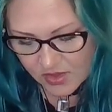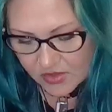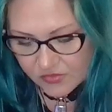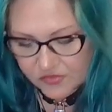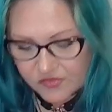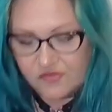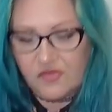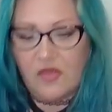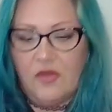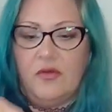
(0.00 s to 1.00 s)

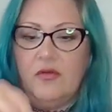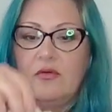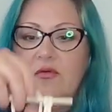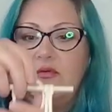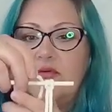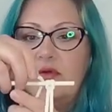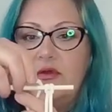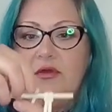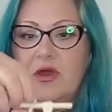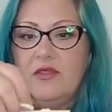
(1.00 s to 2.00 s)
So
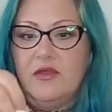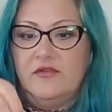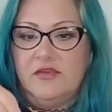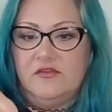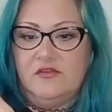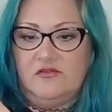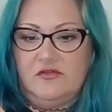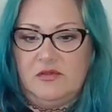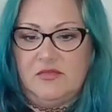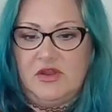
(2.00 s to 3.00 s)
Goth Aunty is a
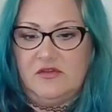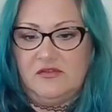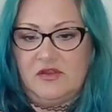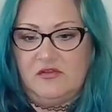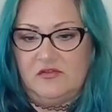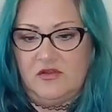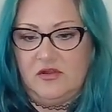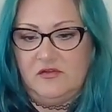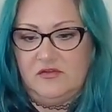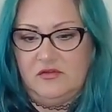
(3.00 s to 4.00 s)
stream that I decided to
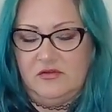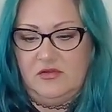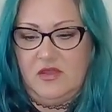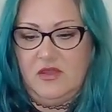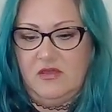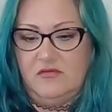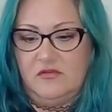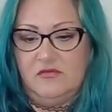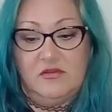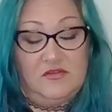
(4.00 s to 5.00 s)
start
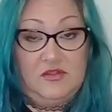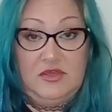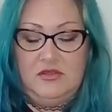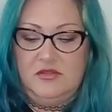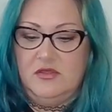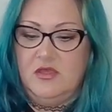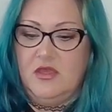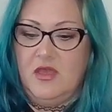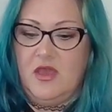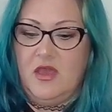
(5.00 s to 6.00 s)
just recently.
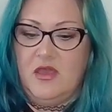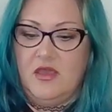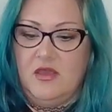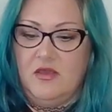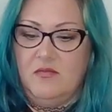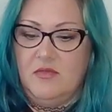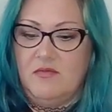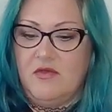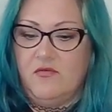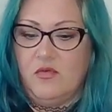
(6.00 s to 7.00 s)
I am in
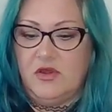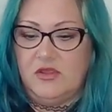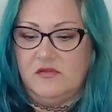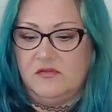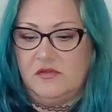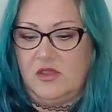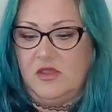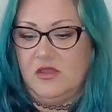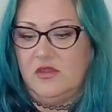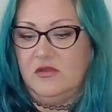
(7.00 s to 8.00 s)
my 40s
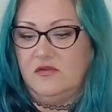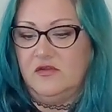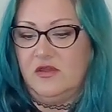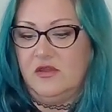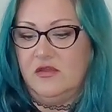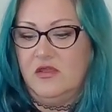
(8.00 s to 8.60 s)
and